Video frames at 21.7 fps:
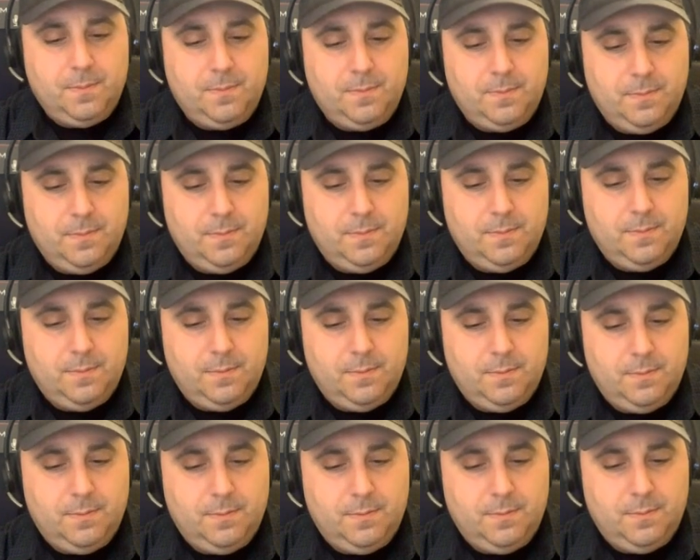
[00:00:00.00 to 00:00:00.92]

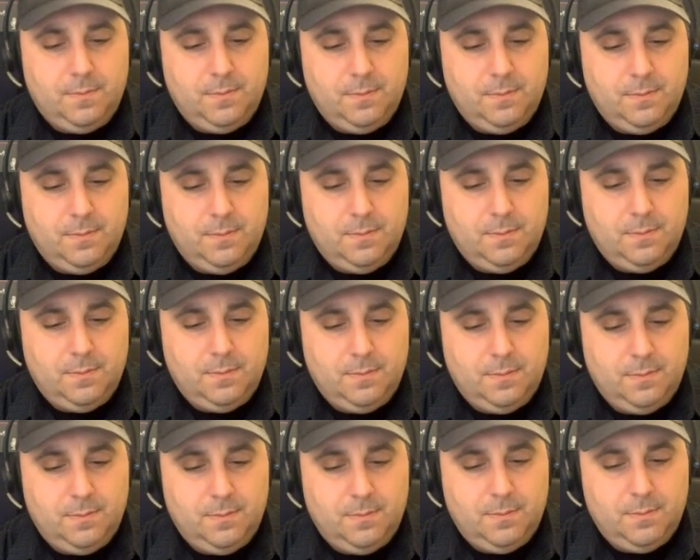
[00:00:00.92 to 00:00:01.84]

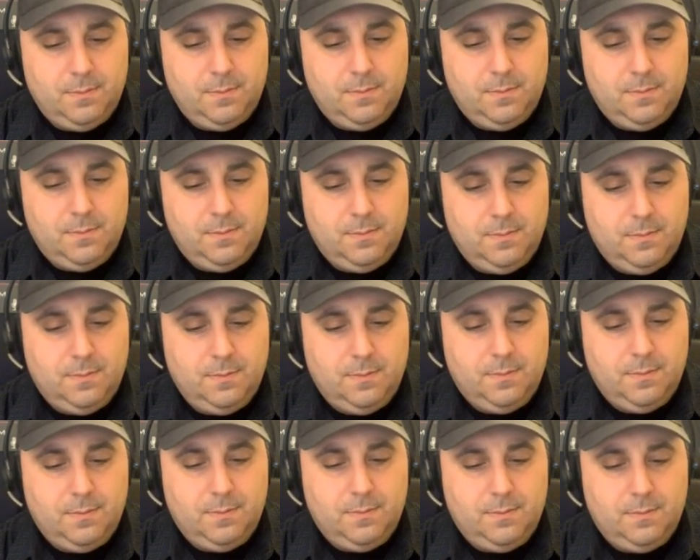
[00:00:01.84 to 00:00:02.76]

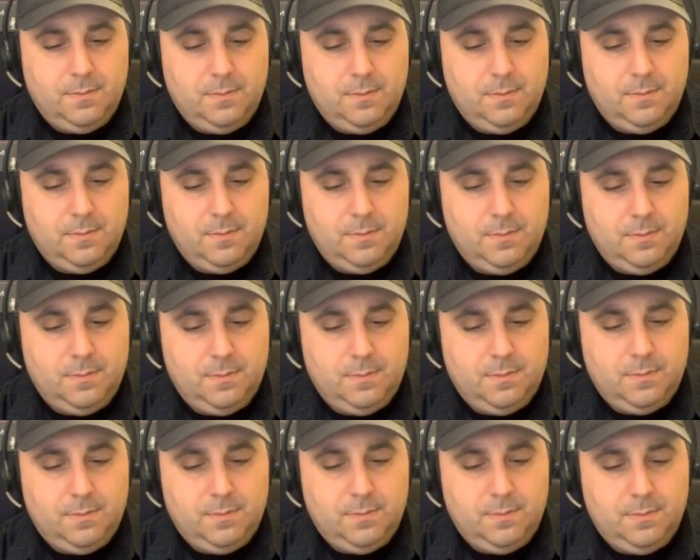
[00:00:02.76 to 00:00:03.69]

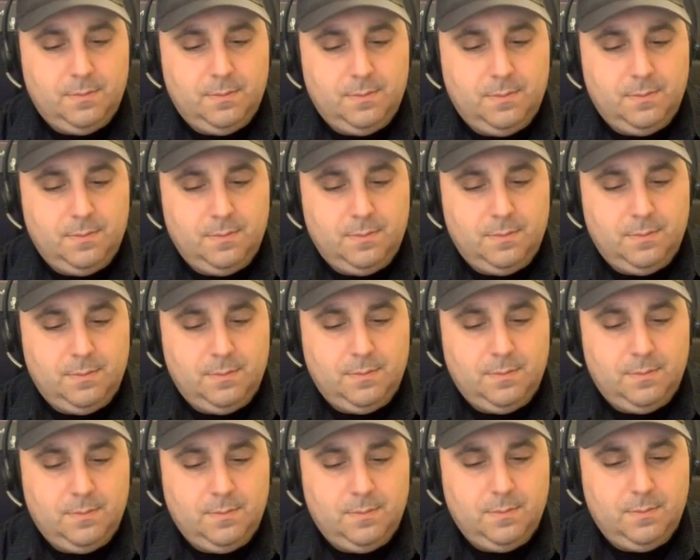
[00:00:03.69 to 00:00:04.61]

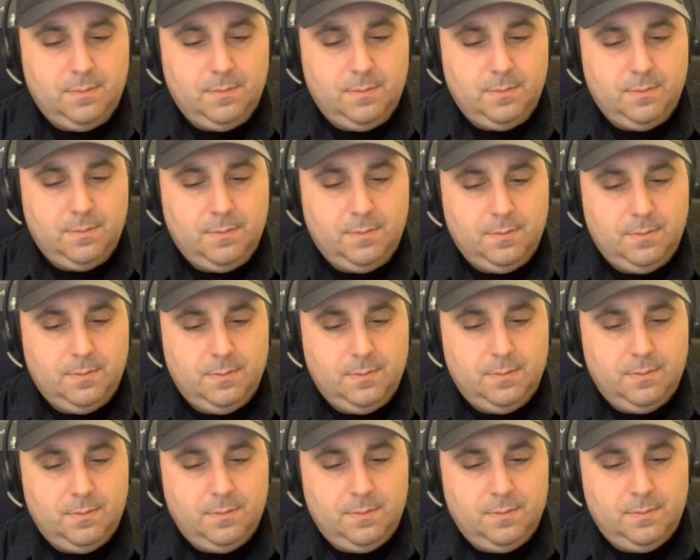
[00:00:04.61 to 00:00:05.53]

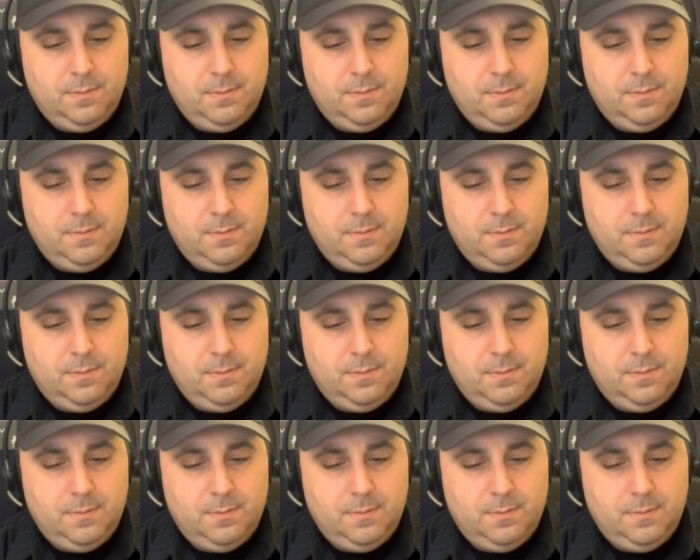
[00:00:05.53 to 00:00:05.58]
The person shown says nothing.